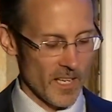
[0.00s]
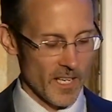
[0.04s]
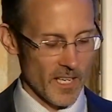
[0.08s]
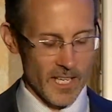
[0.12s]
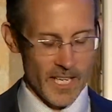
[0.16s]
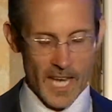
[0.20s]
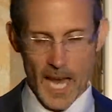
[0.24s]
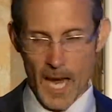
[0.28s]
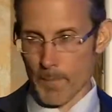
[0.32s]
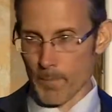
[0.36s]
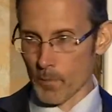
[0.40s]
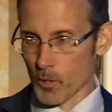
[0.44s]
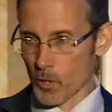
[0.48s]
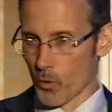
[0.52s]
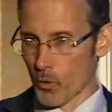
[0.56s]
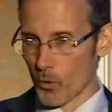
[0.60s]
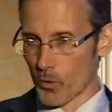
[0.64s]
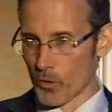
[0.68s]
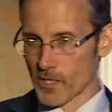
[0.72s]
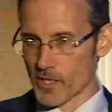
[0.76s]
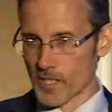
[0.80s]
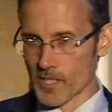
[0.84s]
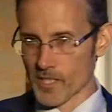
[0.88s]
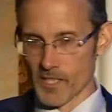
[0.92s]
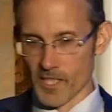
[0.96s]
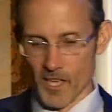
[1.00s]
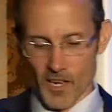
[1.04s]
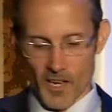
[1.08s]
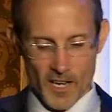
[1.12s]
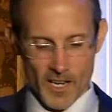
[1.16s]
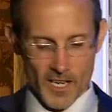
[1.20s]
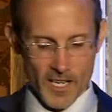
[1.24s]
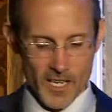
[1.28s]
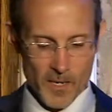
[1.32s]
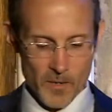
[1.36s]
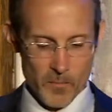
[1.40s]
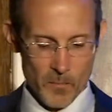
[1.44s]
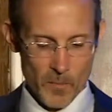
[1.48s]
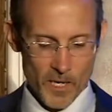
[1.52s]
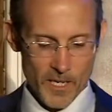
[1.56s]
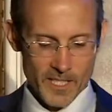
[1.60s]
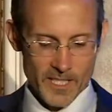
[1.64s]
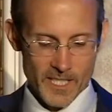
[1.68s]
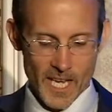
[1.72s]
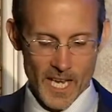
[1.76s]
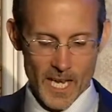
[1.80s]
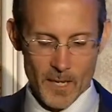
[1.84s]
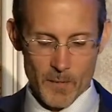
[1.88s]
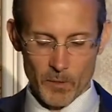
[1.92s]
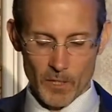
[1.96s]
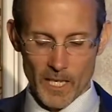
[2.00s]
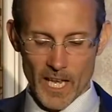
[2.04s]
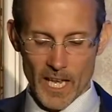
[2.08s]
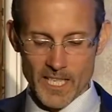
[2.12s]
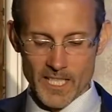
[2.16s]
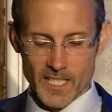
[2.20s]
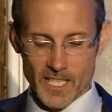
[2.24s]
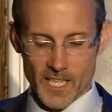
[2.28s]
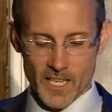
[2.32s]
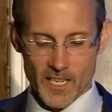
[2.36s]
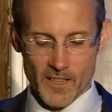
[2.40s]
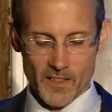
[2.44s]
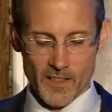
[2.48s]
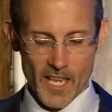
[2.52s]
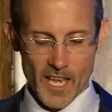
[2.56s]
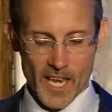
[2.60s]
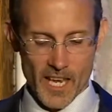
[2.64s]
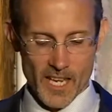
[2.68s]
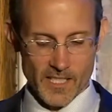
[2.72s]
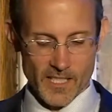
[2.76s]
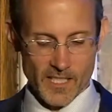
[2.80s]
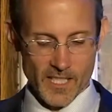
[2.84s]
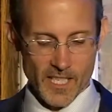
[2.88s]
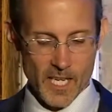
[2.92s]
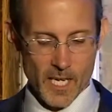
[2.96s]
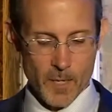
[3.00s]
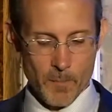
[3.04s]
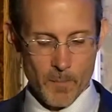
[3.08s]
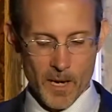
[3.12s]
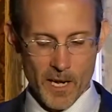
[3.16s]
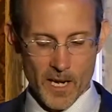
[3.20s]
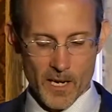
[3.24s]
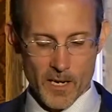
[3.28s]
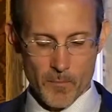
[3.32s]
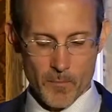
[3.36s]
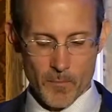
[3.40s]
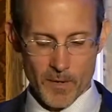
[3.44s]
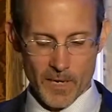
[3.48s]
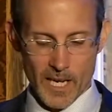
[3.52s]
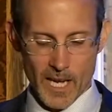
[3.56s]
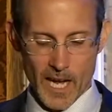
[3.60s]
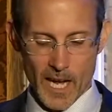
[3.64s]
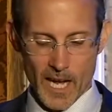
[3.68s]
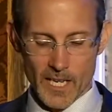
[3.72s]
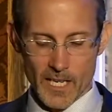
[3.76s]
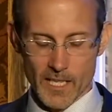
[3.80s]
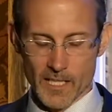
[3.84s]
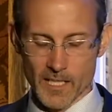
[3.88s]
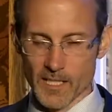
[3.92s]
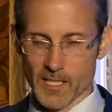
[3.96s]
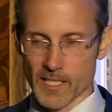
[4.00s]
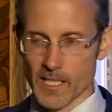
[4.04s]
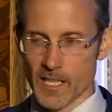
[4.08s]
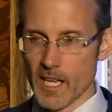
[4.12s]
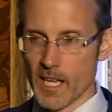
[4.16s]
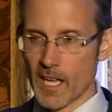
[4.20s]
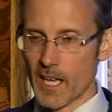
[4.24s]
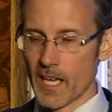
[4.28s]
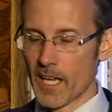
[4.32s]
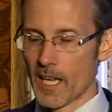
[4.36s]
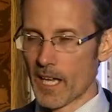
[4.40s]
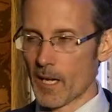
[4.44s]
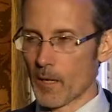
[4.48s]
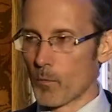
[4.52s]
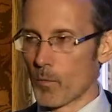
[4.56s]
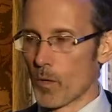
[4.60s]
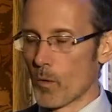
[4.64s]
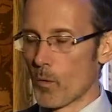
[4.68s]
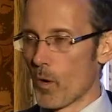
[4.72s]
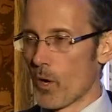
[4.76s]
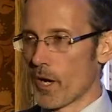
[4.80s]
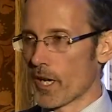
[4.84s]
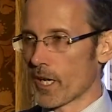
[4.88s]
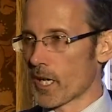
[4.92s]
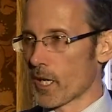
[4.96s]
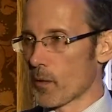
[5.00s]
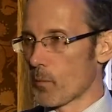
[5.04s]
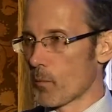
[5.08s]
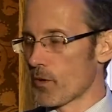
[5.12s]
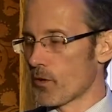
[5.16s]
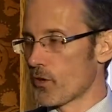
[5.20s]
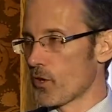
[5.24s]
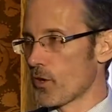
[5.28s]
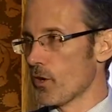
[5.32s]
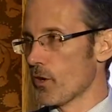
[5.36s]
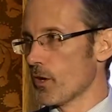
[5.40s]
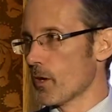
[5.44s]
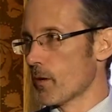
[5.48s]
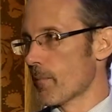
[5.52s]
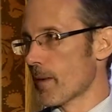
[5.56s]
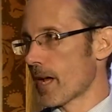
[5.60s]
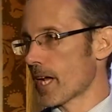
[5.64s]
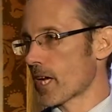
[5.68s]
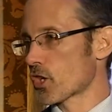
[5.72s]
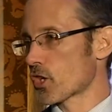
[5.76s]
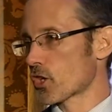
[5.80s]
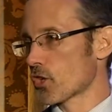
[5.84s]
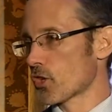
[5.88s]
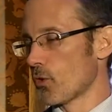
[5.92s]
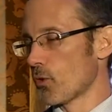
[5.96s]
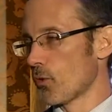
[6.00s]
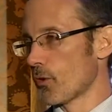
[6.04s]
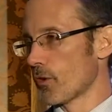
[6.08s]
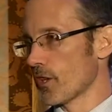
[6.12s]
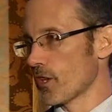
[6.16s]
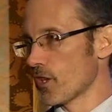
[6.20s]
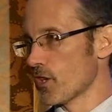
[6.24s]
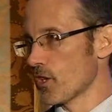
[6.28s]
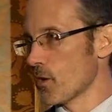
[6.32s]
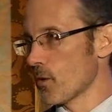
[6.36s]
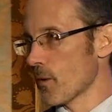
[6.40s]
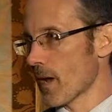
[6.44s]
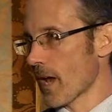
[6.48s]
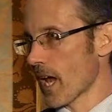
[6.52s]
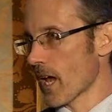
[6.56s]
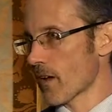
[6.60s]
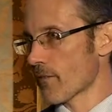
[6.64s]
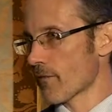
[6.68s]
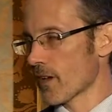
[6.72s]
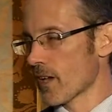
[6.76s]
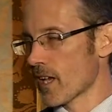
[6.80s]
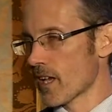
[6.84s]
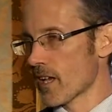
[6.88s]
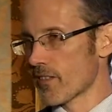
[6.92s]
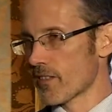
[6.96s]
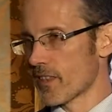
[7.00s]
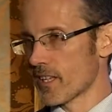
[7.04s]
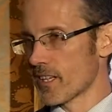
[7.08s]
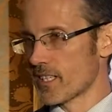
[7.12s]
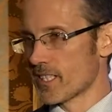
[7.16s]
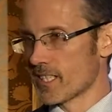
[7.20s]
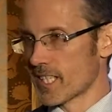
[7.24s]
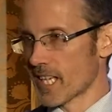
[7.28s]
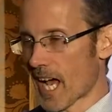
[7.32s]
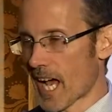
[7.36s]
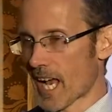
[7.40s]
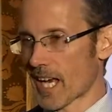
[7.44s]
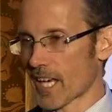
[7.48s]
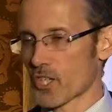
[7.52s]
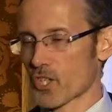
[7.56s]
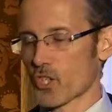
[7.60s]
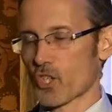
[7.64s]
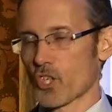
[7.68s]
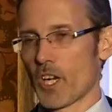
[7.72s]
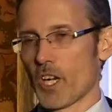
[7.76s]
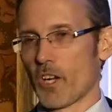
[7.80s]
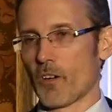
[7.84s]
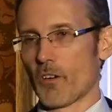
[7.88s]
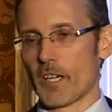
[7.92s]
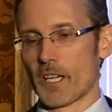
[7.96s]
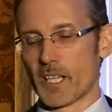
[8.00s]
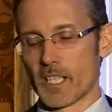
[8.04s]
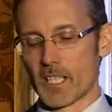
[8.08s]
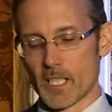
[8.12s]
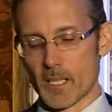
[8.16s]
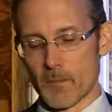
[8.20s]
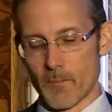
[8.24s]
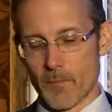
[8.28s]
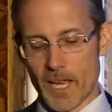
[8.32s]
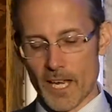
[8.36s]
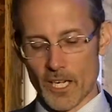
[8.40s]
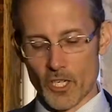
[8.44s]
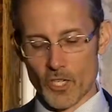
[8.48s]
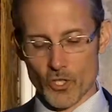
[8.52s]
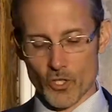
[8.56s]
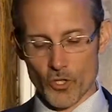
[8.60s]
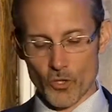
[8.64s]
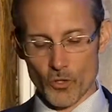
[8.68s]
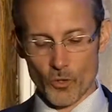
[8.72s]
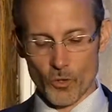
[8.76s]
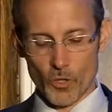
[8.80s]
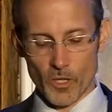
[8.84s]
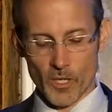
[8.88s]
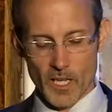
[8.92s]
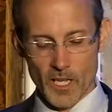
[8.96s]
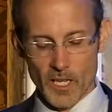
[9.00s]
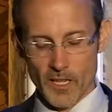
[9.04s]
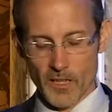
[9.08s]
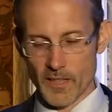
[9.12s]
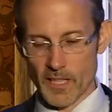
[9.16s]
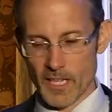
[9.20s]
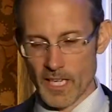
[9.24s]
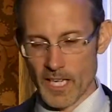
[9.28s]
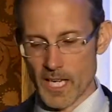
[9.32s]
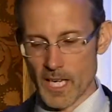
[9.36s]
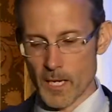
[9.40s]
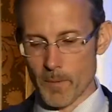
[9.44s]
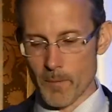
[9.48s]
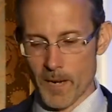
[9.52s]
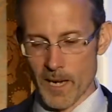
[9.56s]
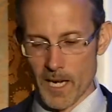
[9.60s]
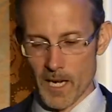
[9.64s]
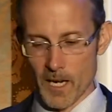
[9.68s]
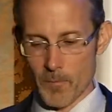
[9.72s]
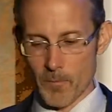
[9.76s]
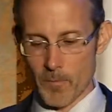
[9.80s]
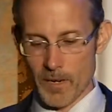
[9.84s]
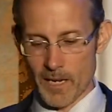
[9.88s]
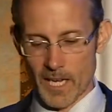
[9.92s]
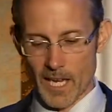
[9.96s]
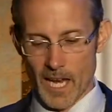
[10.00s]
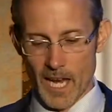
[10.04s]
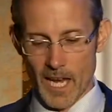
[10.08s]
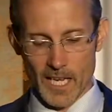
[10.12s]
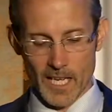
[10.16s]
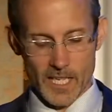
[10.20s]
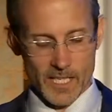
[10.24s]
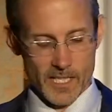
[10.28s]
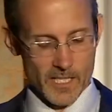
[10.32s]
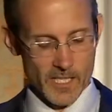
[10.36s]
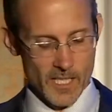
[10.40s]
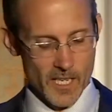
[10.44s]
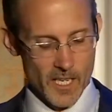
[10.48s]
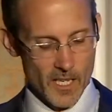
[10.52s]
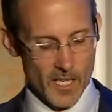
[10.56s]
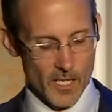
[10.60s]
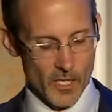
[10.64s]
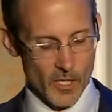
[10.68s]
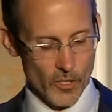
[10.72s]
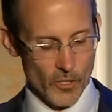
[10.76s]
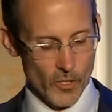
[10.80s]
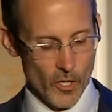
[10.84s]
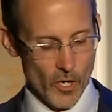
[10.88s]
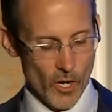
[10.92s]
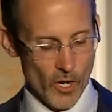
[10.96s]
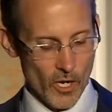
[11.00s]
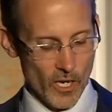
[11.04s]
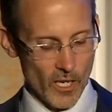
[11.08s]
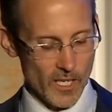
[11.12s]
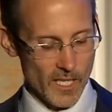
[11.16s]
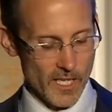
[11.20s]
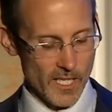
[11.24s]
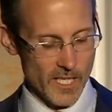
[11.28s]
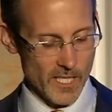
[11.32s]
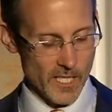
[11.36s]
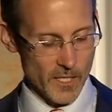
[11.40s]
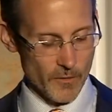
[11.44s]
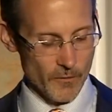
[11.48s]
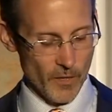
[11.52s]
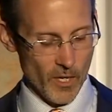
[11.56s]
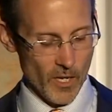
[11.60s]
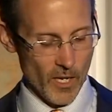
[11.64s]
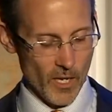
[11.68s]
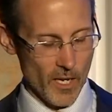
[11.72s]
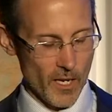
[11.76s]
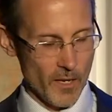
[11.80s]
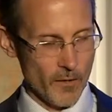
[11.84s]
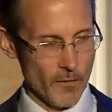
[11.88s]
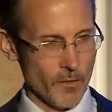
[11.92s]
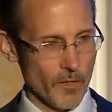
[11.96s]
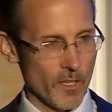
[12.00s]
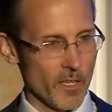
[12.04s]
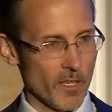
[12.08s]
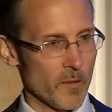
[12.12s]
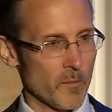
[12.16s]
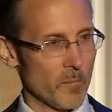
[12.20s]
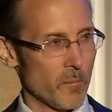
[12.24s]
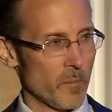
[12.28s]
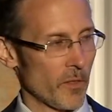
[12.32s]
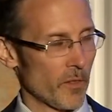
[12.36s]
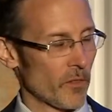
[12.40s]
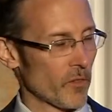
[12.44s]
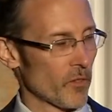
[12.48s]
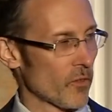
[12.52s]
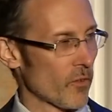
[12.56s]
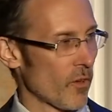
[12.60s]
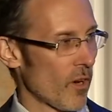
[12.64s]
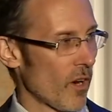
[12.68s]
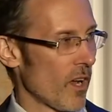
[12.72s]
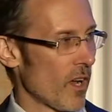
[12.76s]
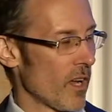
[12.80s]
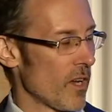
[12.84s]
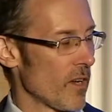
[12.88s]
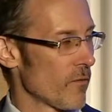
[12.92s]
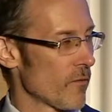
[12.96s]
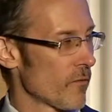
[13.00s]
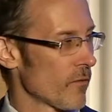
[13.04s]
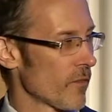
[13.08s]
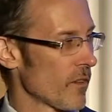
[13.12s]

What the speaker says: Capricorn Society at my table, 18,000 independent mechanics. We're working with you to make sure that you have the data sharing to make sure that independent mechanics can not only survive but thrive.